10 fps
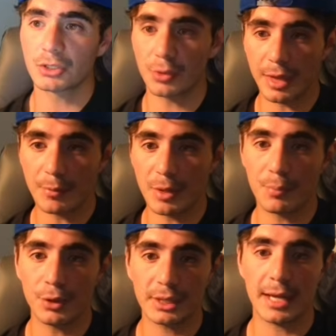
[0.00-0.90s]
So then we
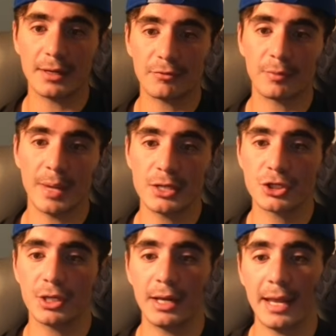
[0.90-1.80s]
put that
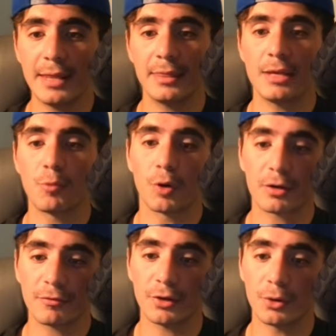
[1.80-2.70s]
information in the
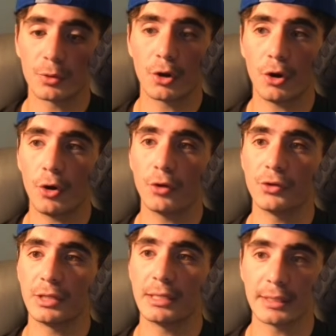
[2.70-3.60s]
workflow
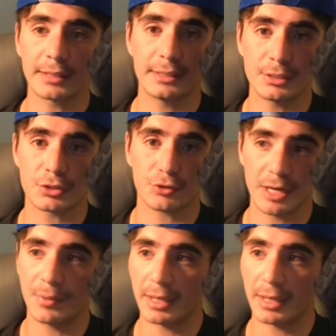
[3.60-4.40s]
called the LinkedIn scraping